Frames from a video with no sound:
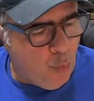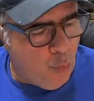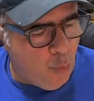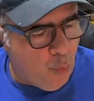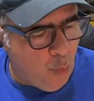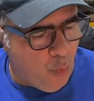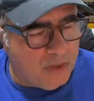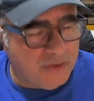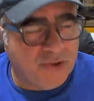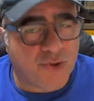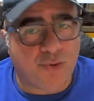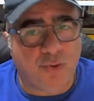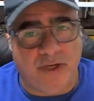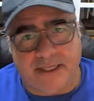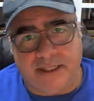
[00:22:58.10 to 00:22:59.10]
One
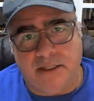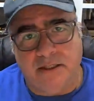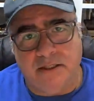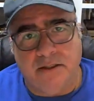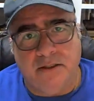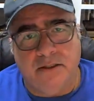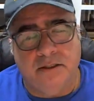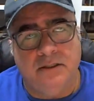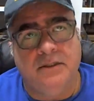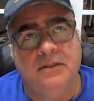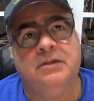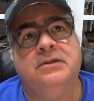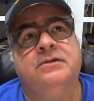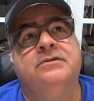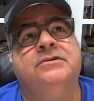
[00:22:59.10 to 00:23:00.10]
trick
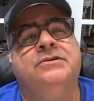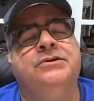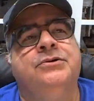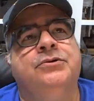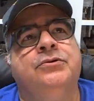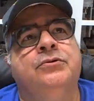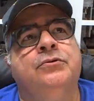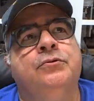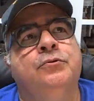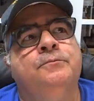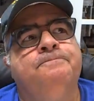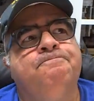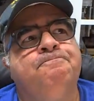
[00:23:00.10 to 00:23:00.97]
to